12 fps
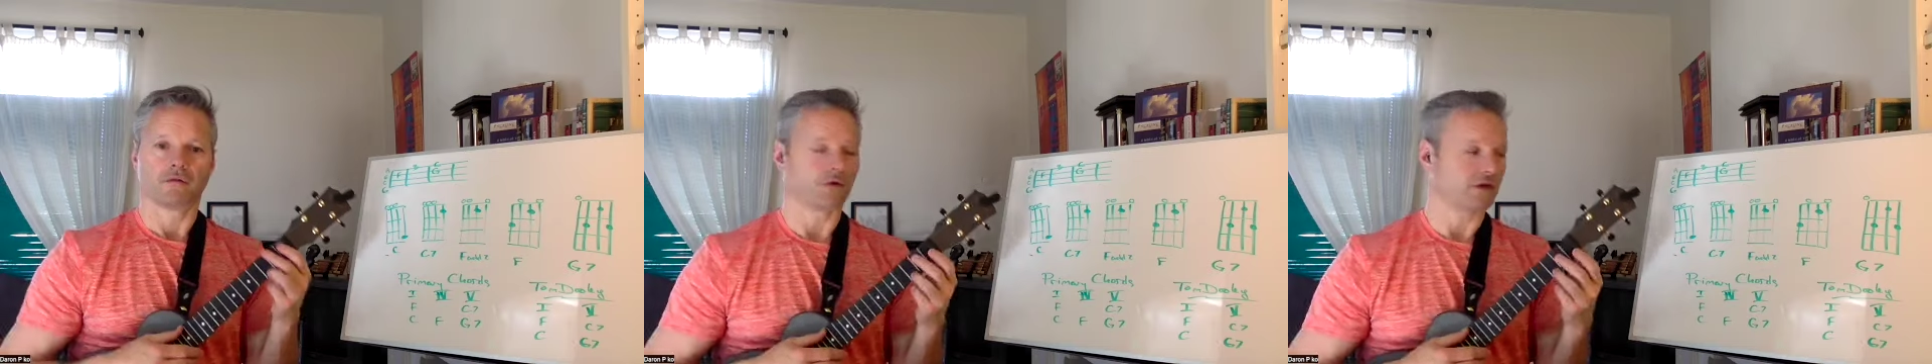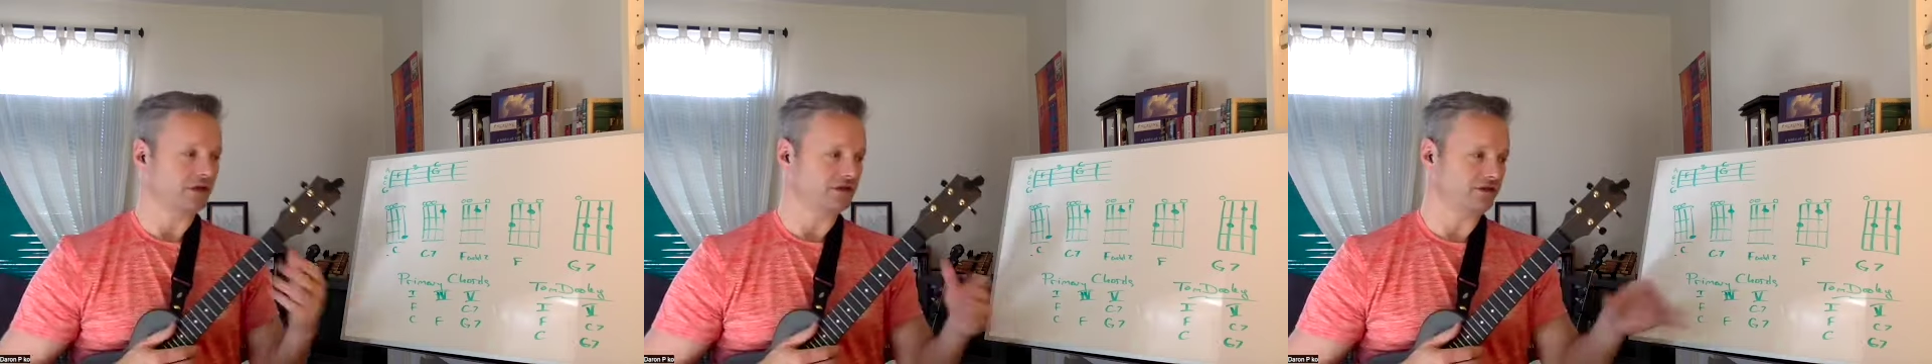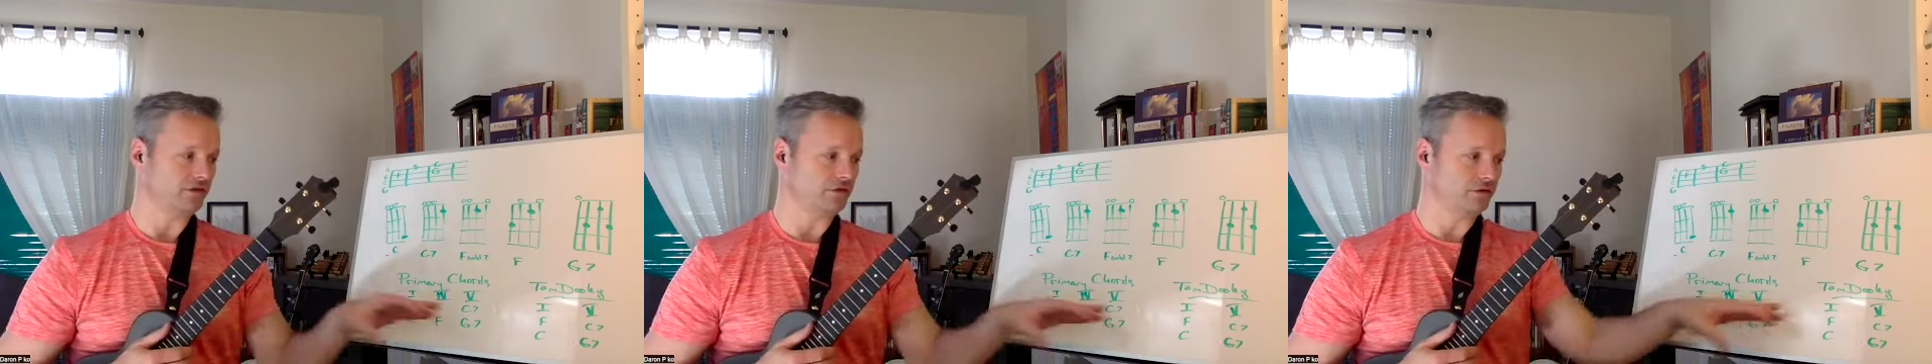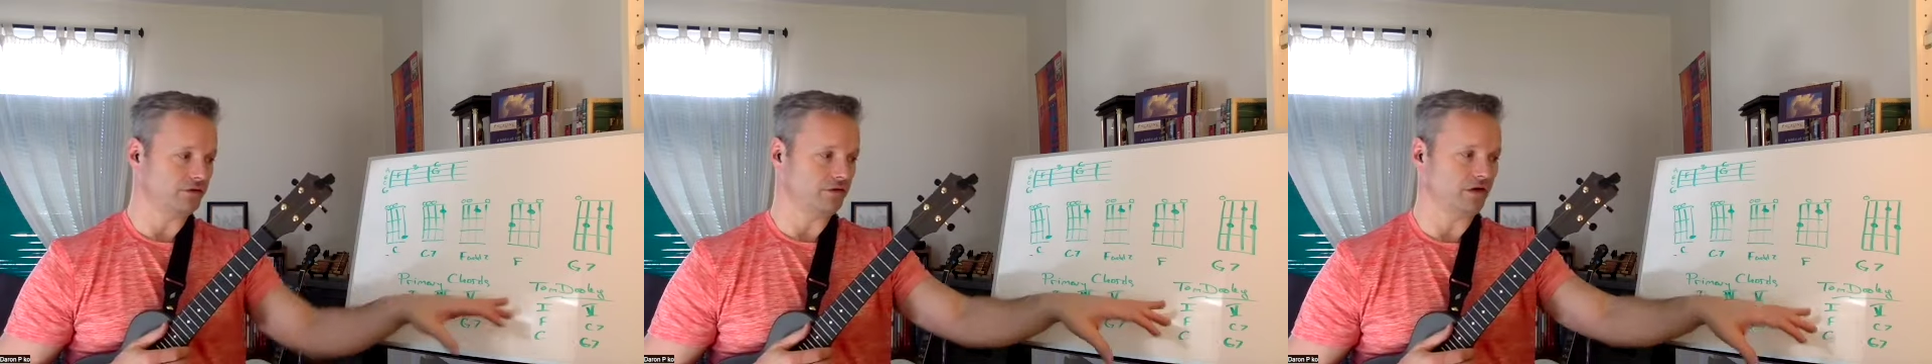when I
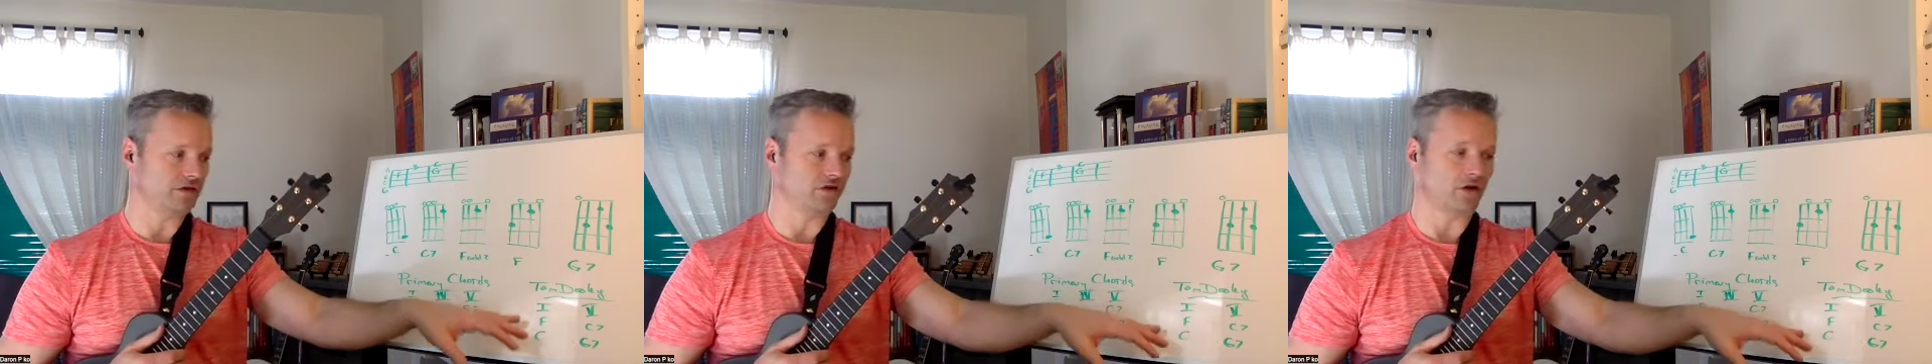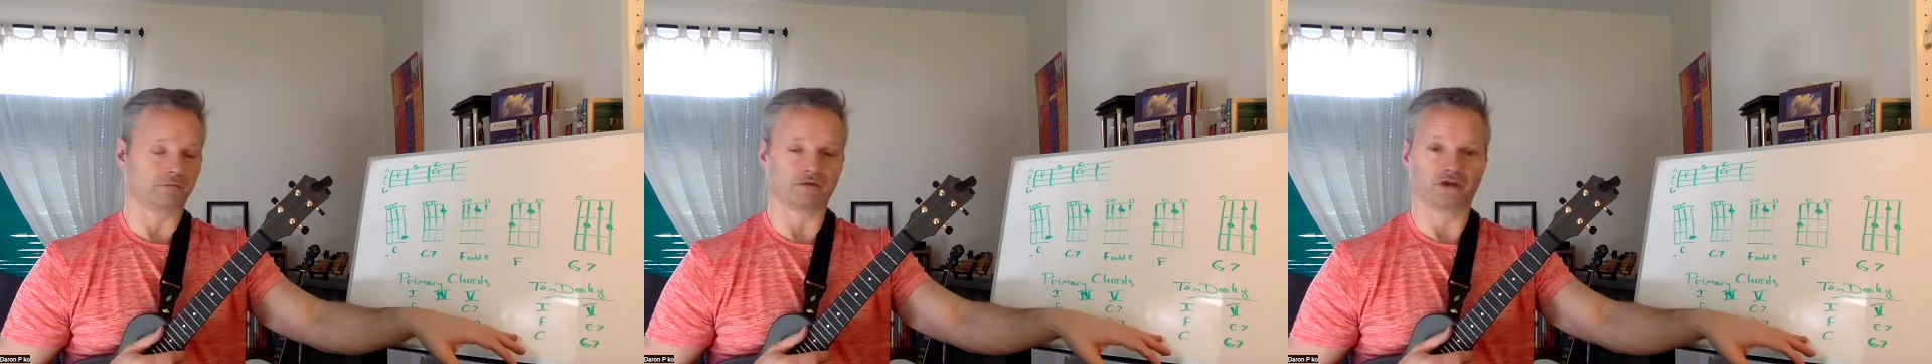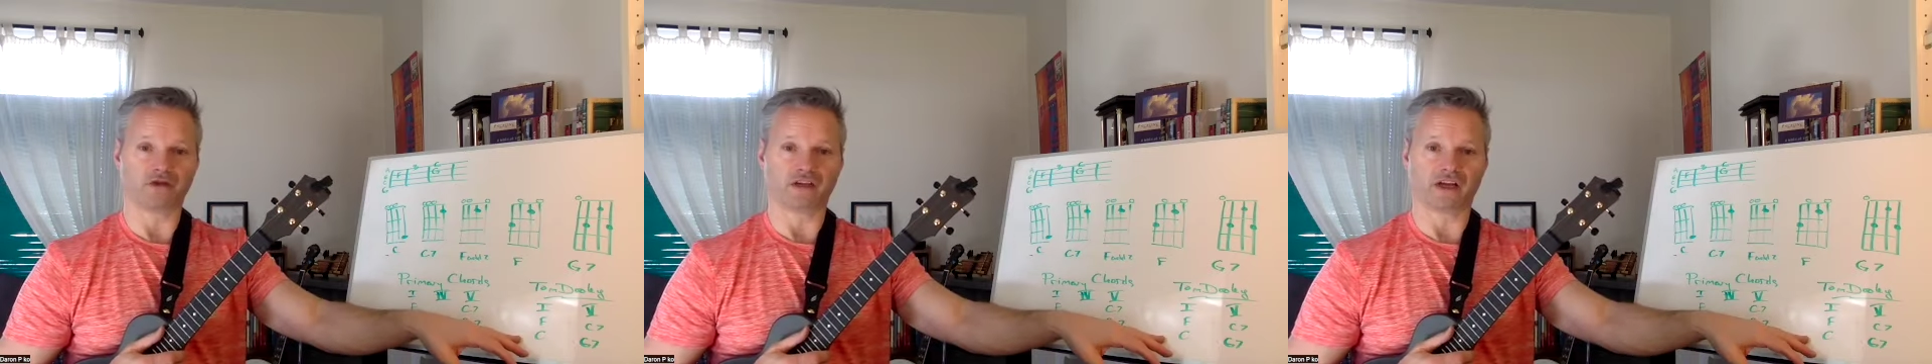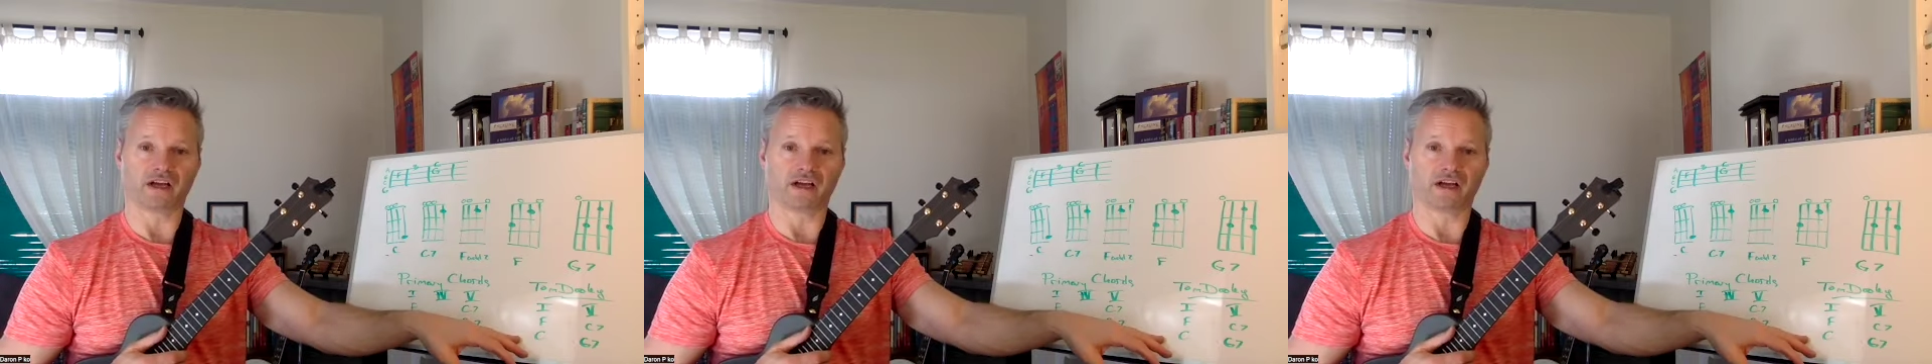do Tom Dooley,